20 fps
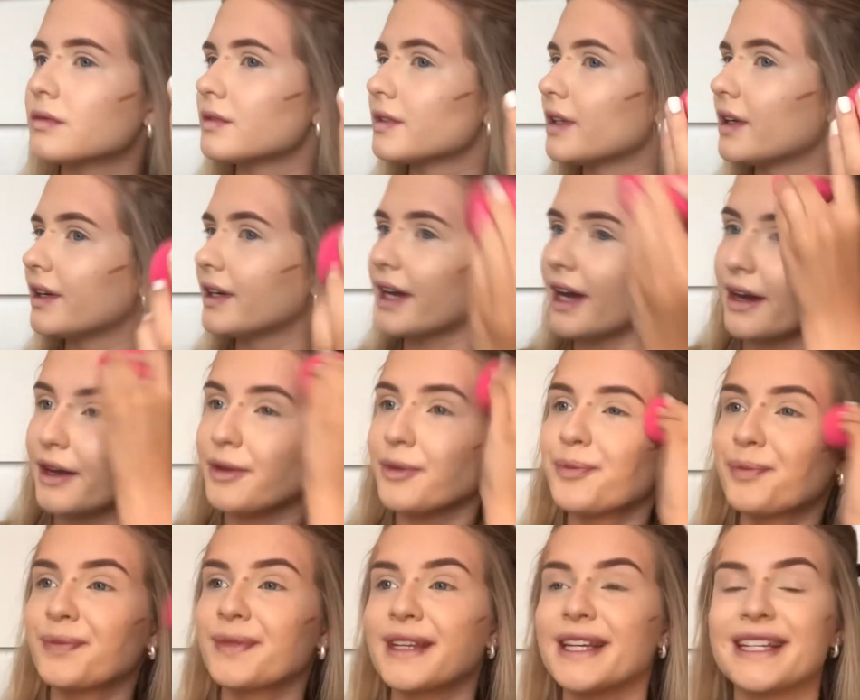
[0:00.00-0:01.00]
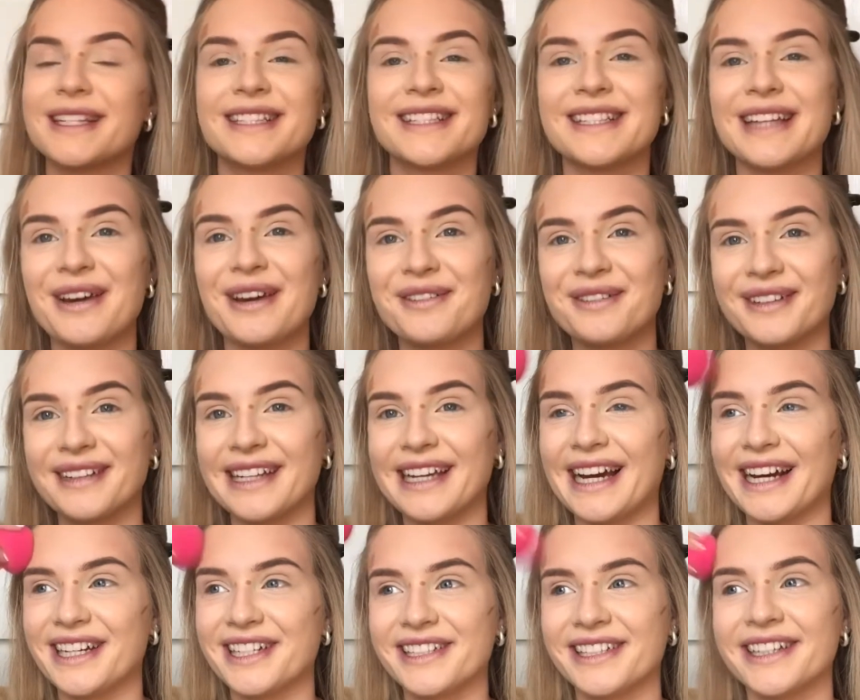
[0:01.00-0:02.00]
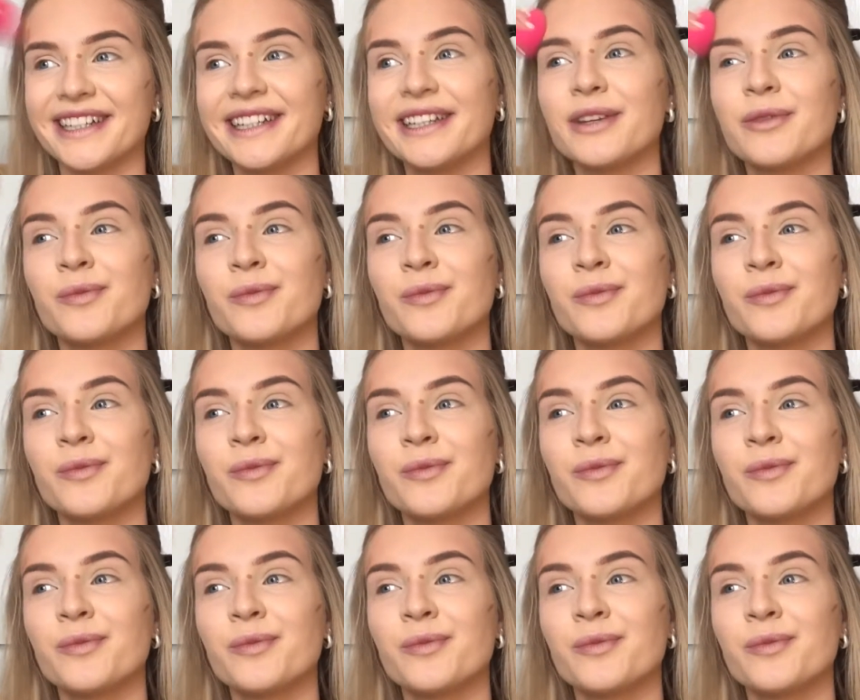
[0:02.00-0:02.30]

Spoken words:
Okay, it's definitely ashy.